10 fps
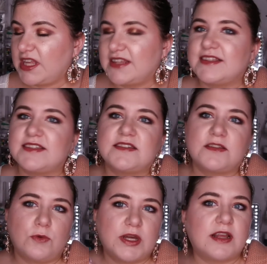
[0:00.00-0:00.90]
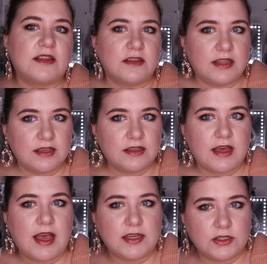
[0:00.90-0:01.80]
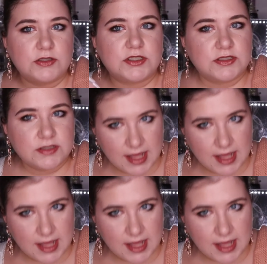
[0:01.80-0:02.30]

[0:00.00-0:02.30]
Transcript: this is the one I think I could